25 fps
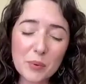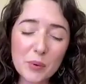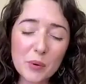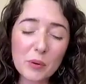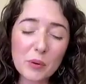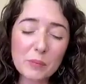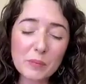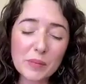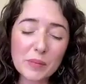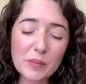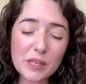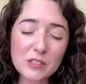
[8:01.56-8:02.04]

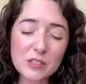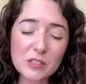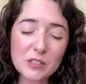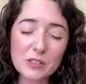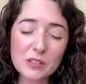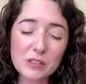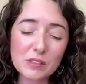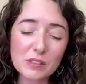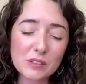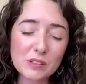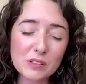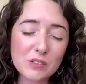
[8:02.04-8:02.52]
brought me
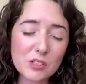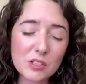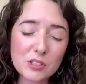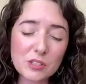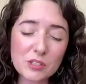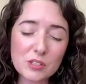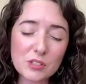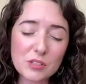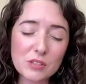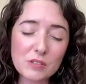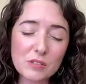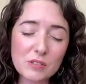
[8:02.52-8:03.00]
to
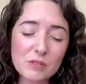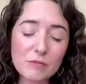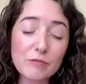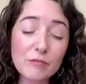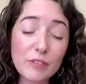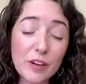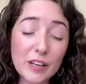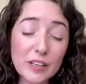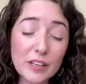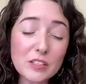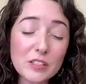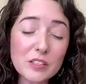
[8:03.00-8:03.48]
just
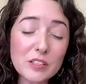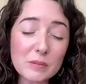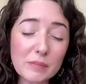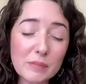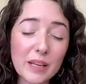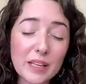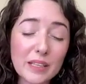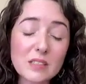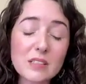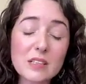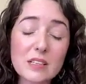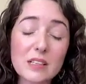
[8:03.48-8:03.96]

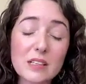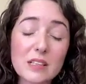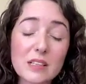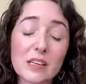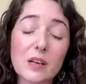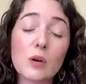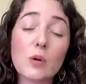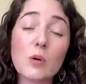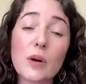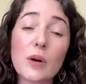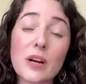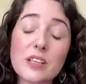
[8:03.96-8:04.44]
fundamentally
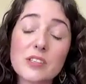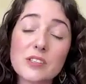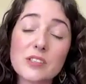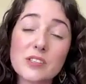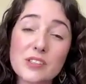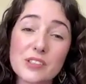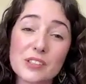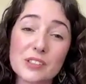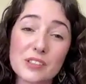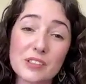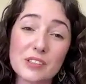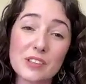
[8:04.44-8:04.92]

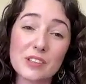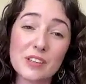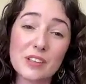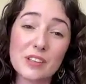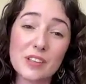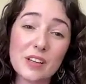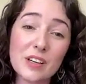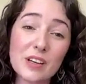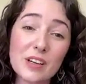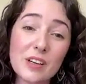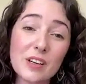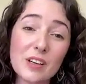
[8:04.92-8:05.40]
question,
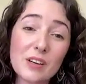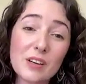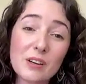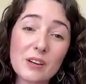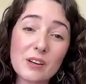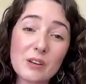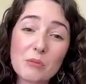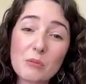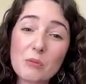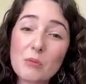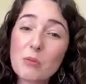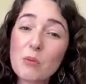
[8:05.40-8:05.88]

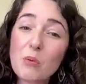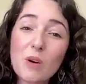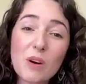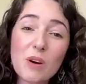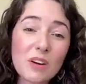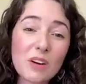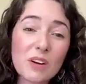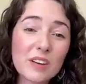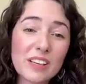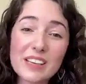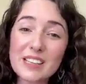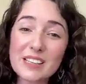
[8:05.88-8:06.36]

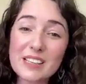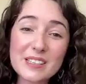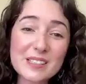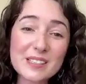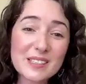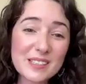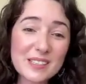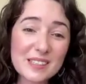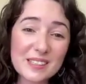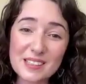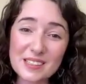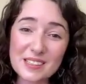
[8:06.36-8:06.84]
what
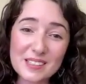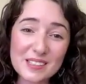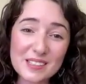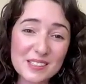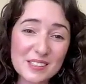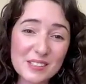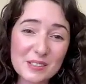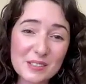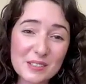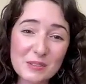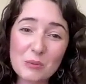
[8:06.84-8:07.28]
is this?